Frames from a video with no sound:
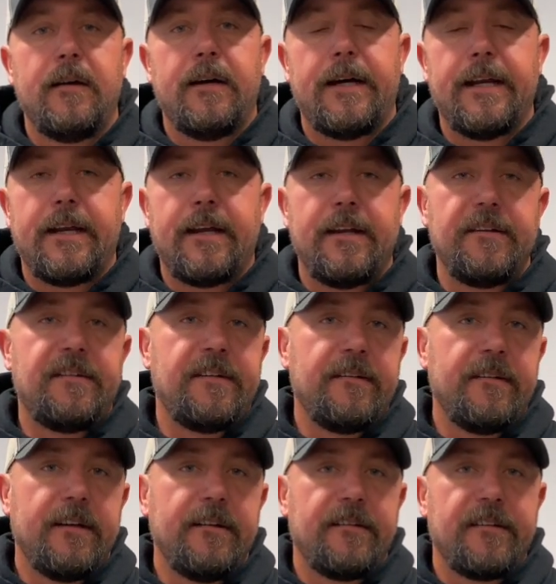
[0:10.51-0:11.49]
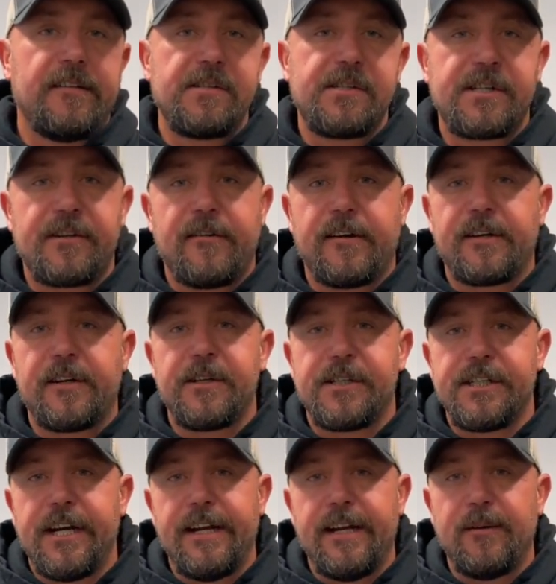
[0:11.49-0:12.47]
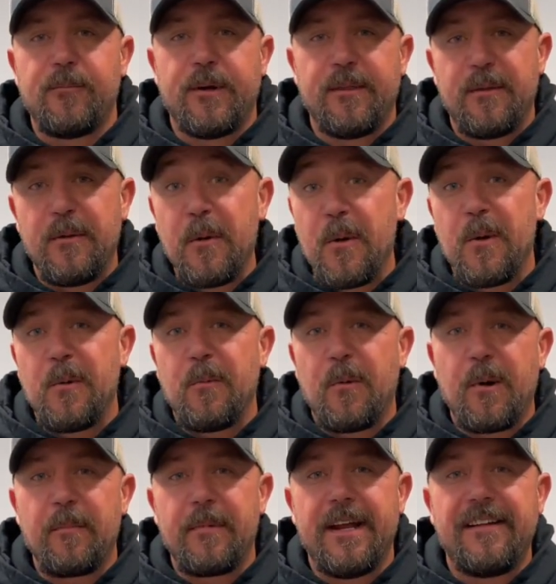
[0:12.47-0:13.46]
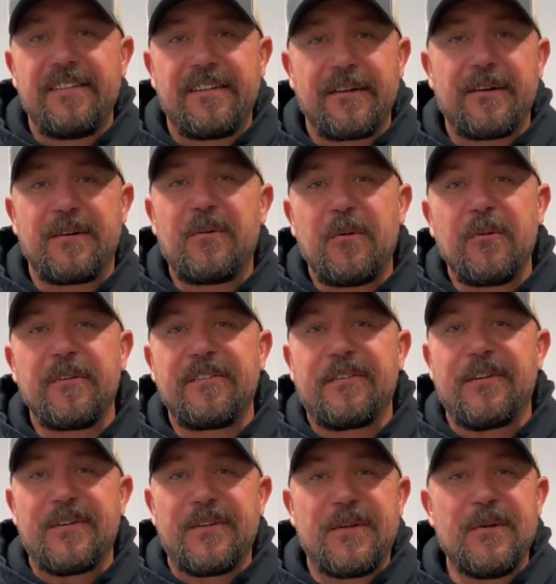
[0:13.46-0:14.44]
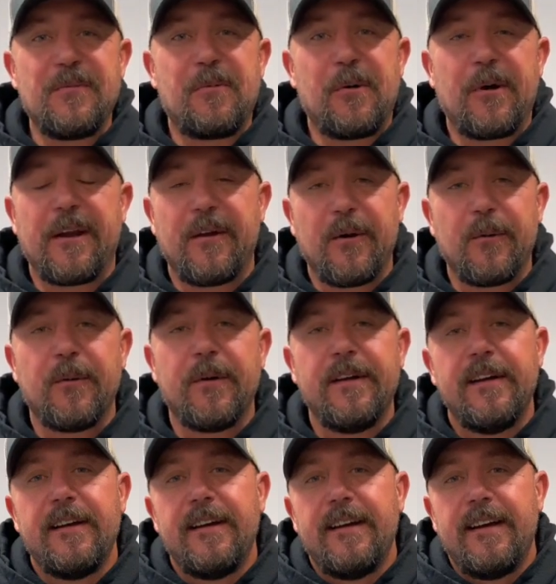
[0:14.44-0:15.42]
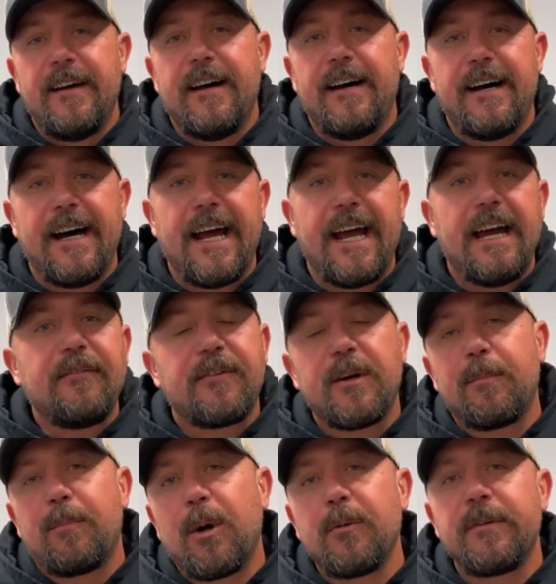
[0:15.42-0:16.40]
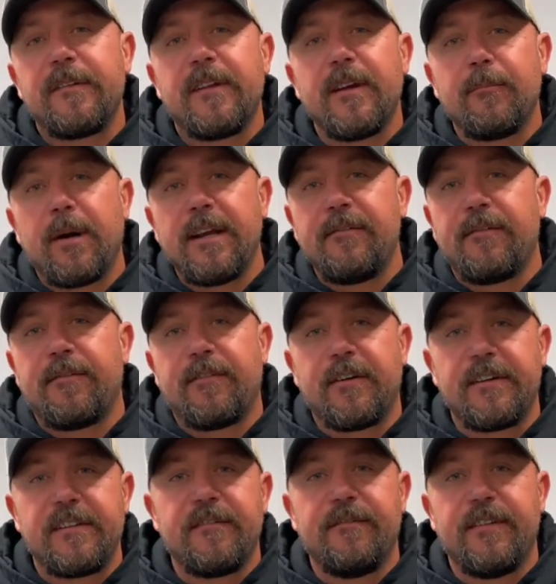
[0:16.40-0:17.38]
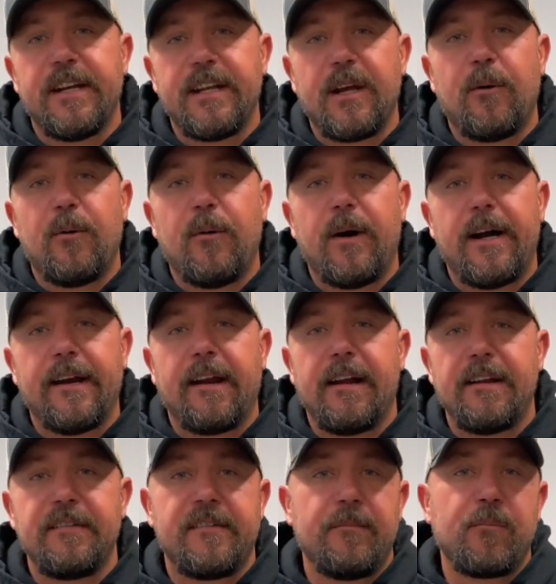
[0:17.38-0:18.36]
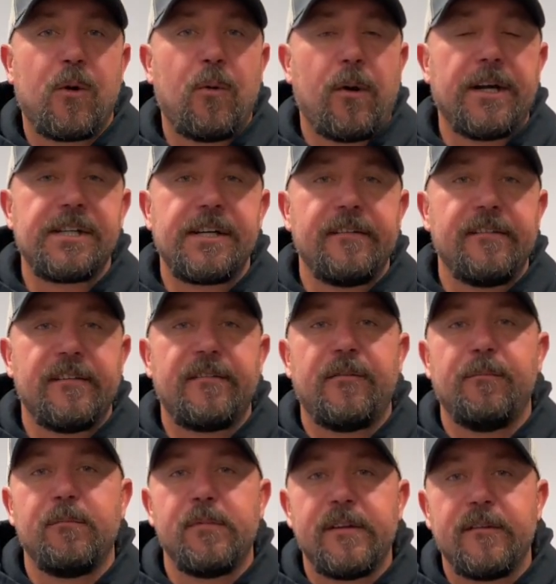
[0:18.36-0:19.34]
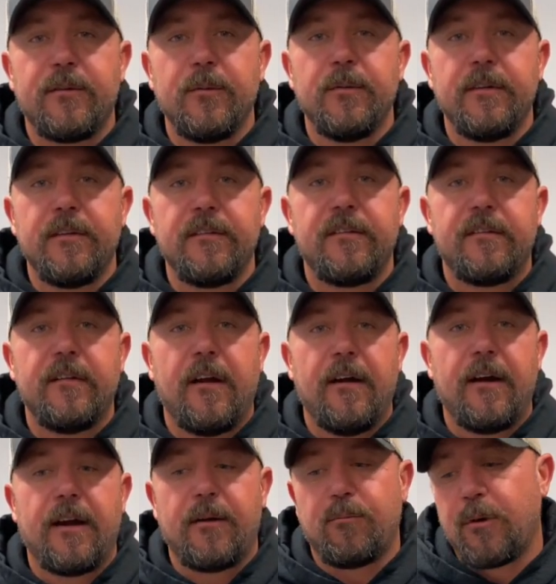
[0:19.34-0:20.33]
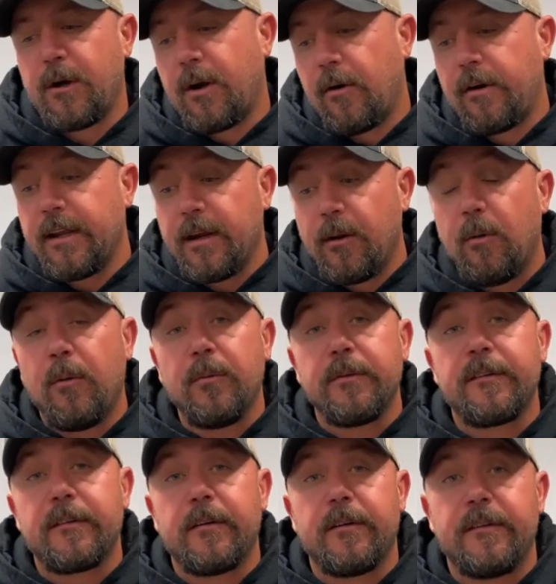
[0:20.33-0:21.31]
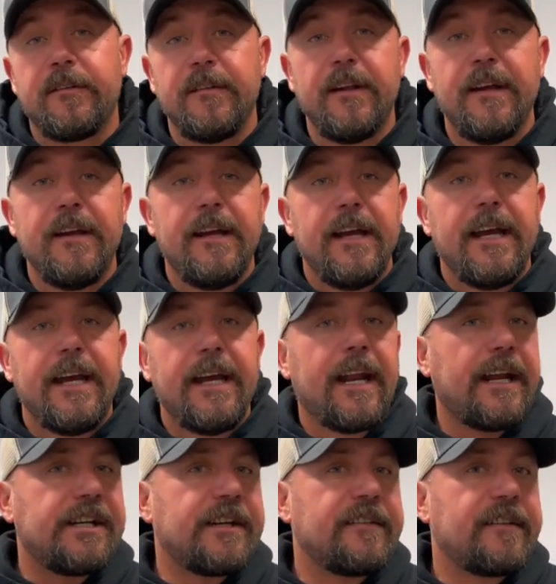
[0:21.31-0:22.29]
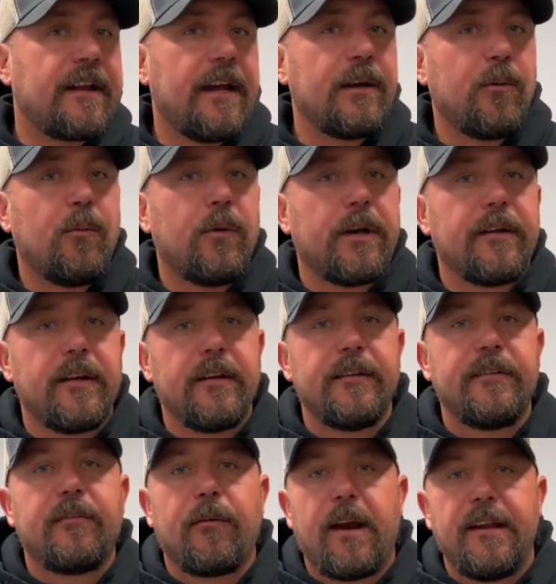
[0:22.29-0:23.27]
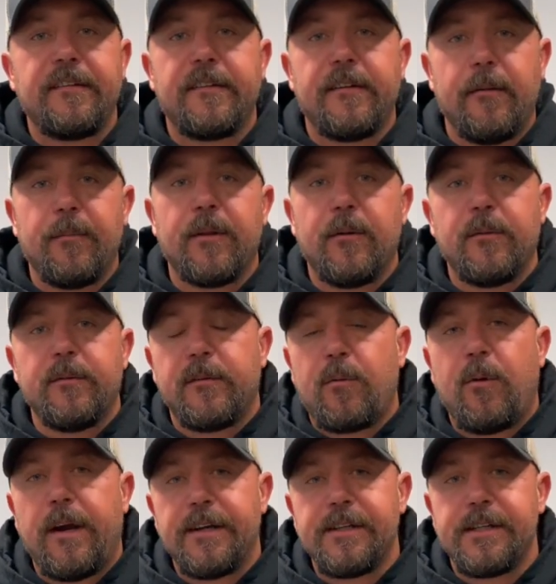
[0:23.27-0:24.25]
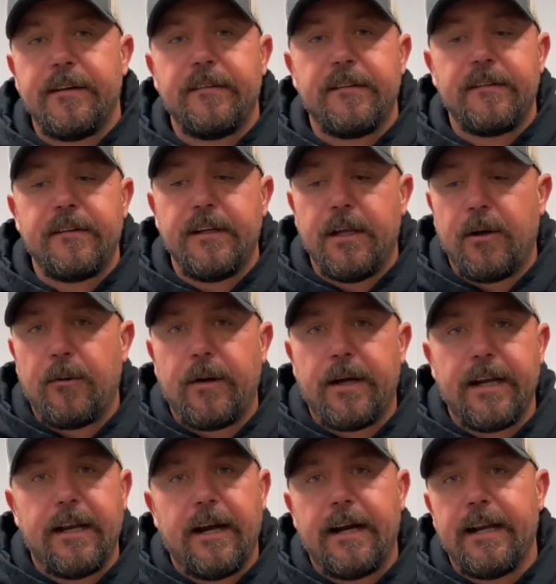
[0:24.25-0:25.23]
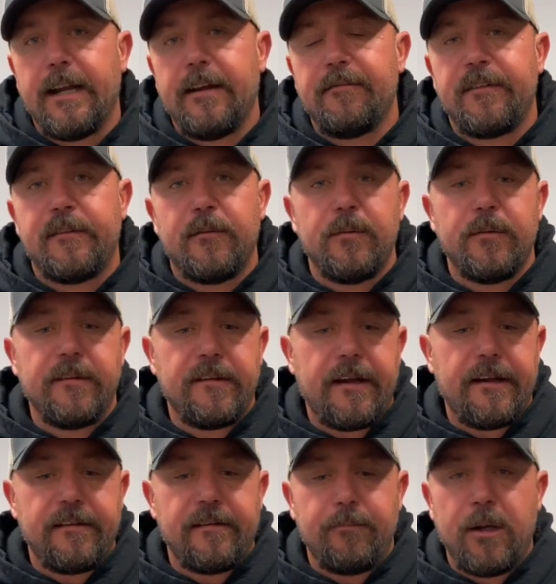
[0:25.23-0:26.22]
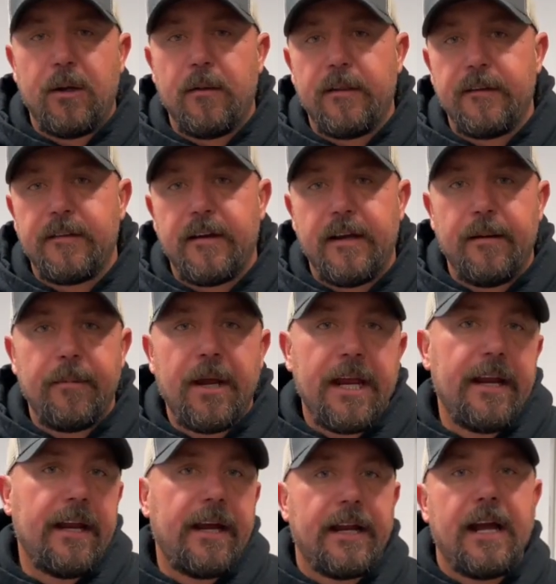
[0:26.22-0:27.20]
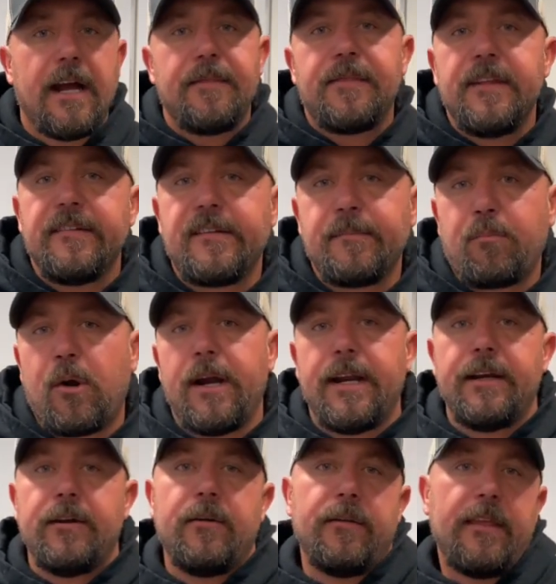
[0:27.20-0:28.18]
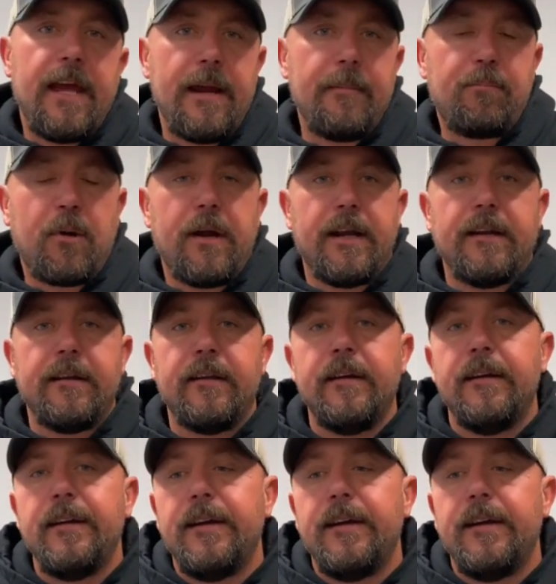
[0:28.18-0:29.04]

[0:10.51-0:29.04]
Hi guys, it's Instructor Shane with What Makes a Good Holster 2.0. After posting my first video, I got some questions from students regarding holsters, and I just kind of want to address some of those questions. You know, I have students ask me all the time, hey, I got this brand or that brand.